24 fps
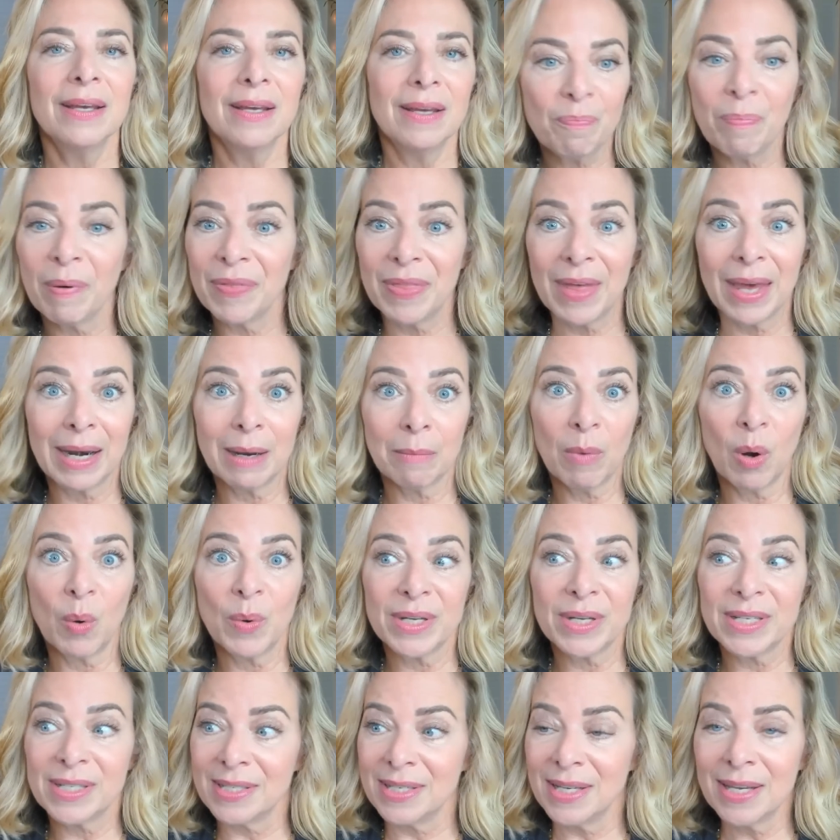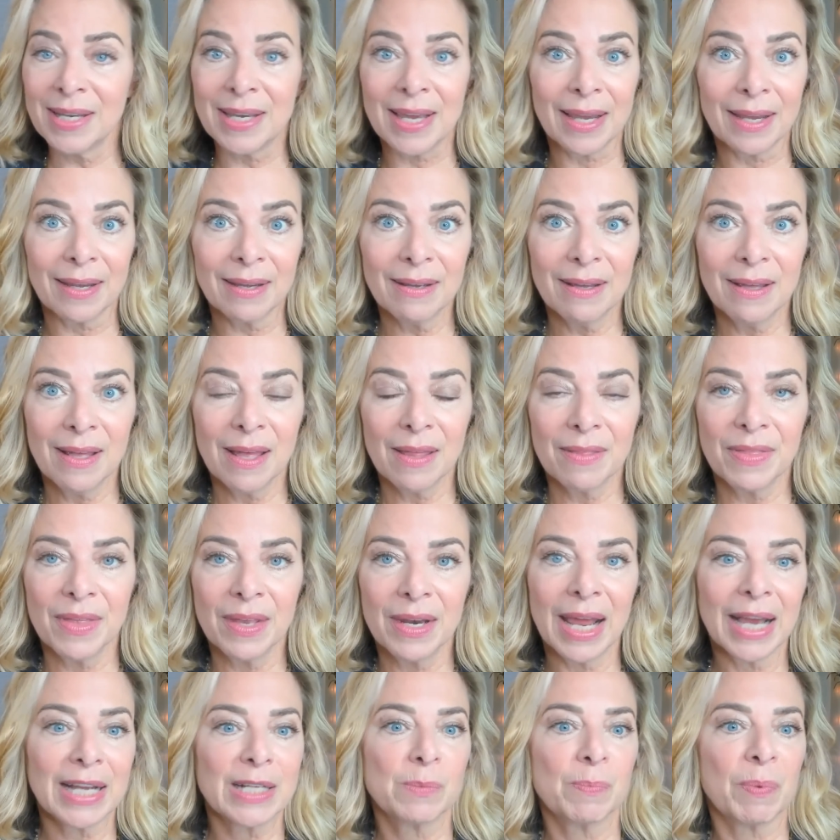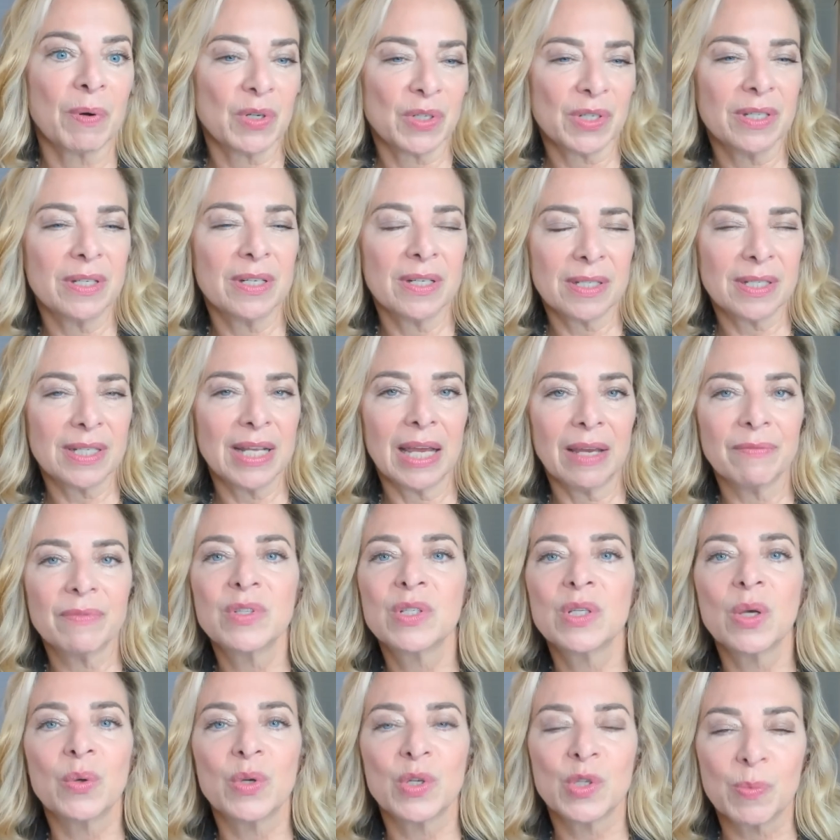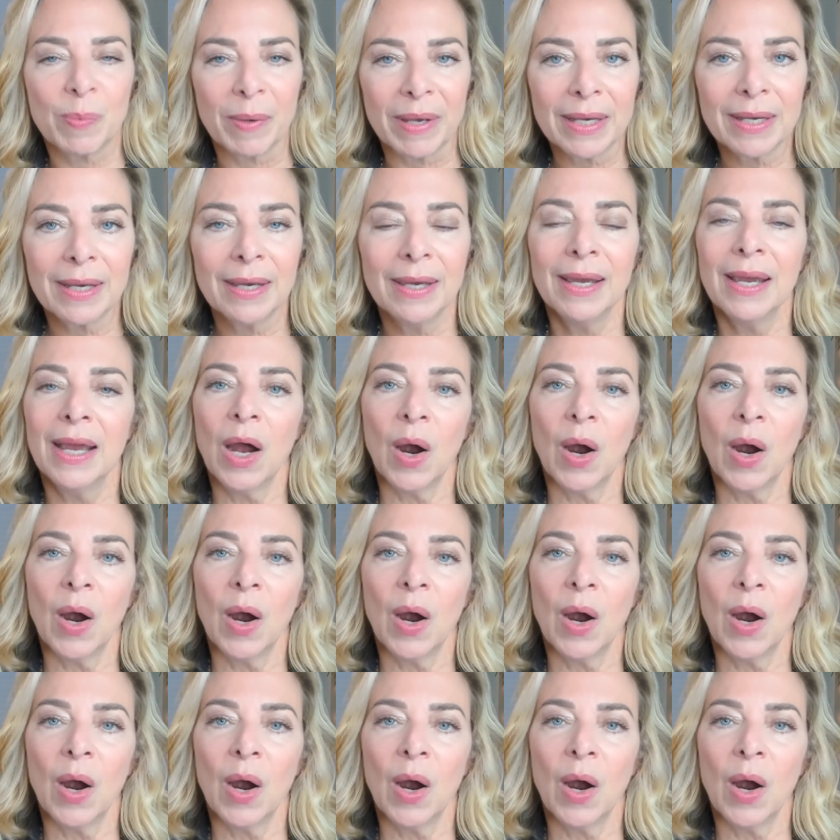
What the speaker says: But then I'm always seeking the next person to save, so to speak.